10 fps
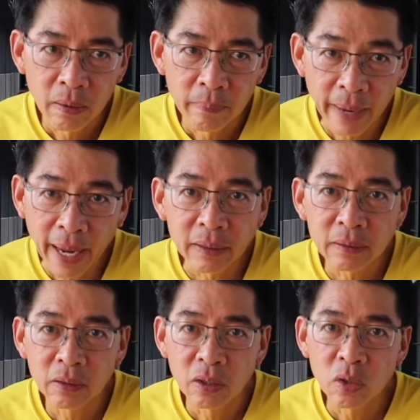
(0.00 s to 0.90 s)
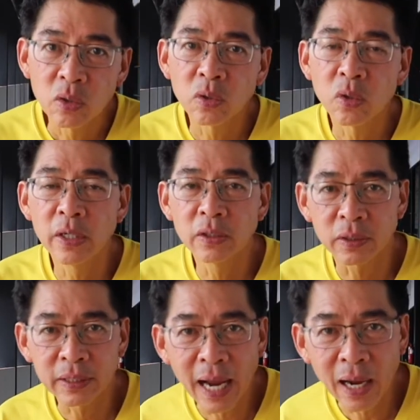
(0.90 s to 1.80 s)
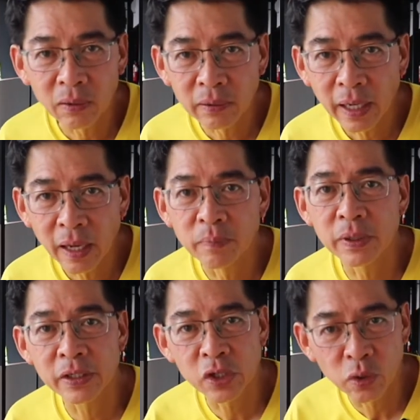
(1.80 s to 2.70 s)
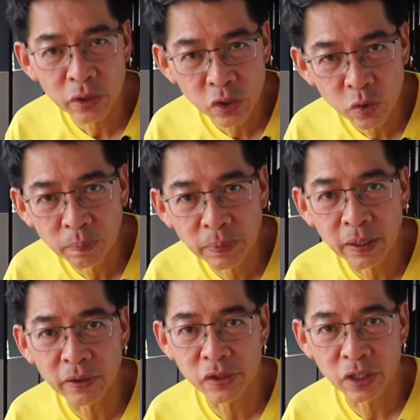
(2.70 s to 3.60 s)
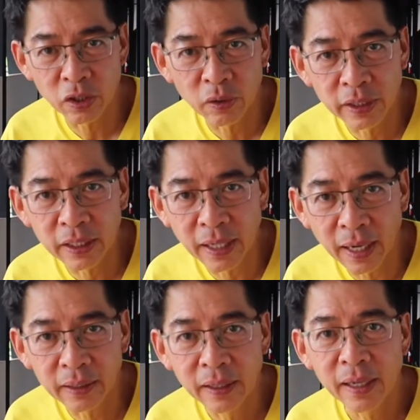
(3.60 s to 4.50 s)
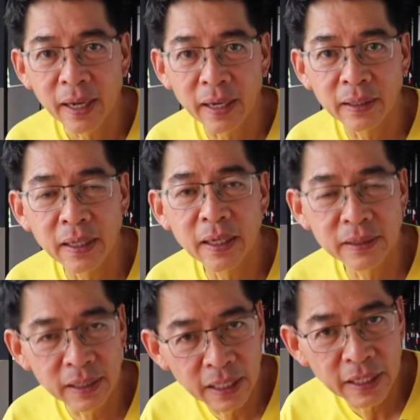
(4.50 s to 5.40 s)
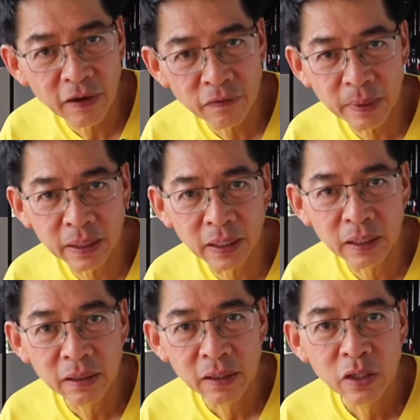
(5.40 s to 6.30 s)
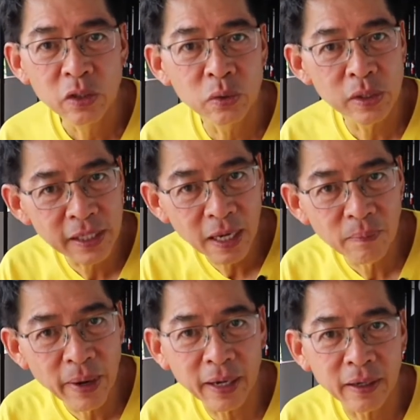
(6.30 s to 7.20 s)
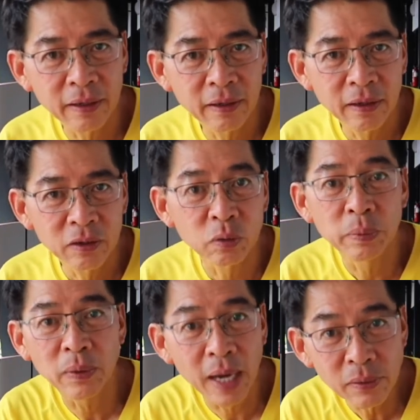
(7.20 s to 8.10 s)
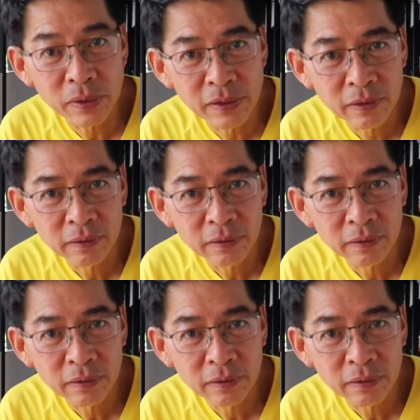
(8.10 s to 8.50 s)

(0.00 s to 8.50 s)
man could go into town and be a road sweeper or security guard and earn enough money to send back to build a house.